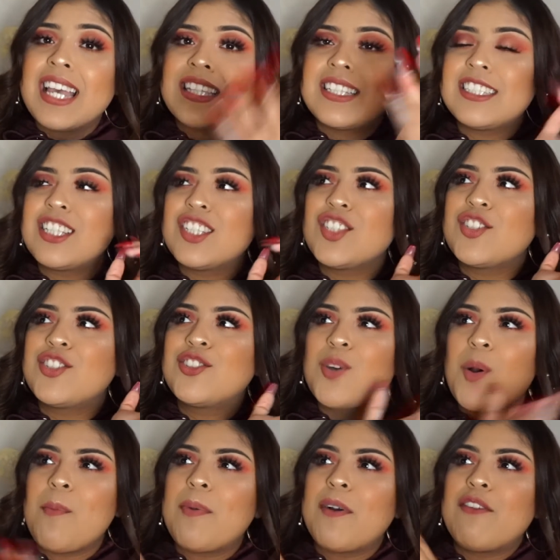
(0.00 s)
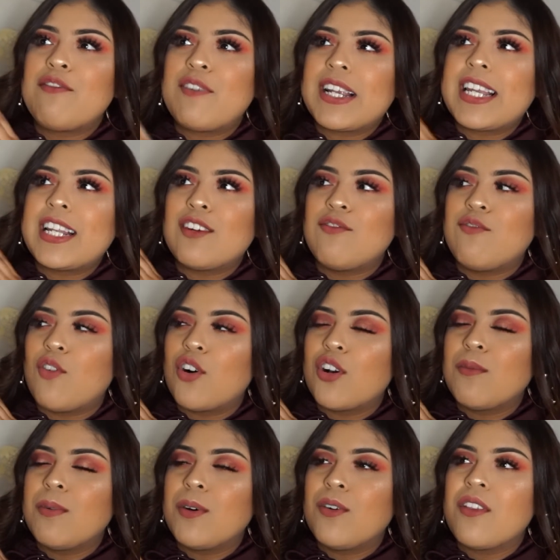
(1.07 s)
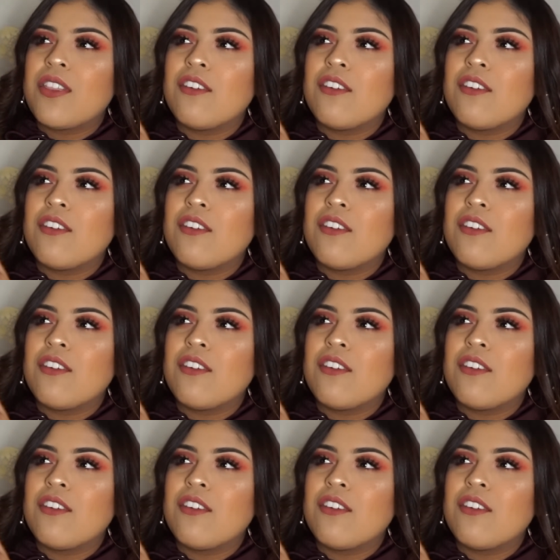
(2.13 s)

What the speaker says: This is super freaking affordable.